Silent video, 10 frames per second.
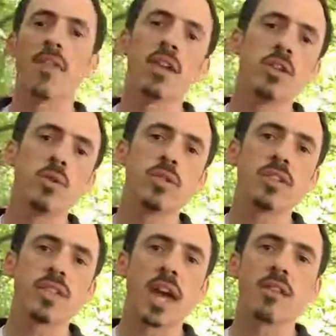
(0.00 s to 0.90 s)
and then
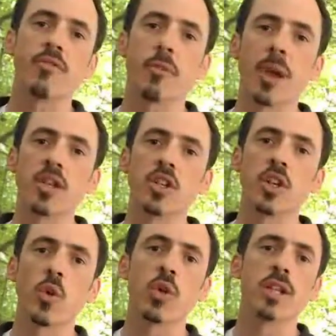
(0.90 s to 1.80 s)
uses that information
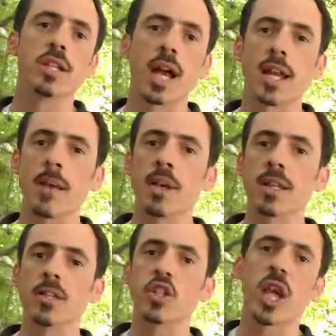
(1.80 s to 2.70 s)
in order to
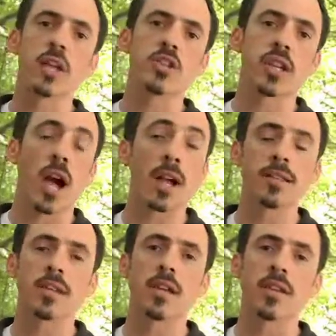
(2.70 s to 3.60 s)
dynamically change the
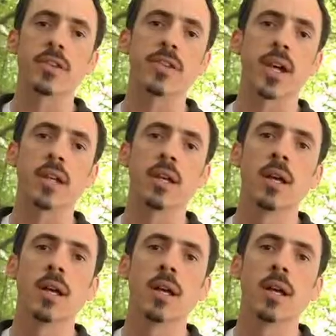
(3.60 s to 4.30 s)
content on the site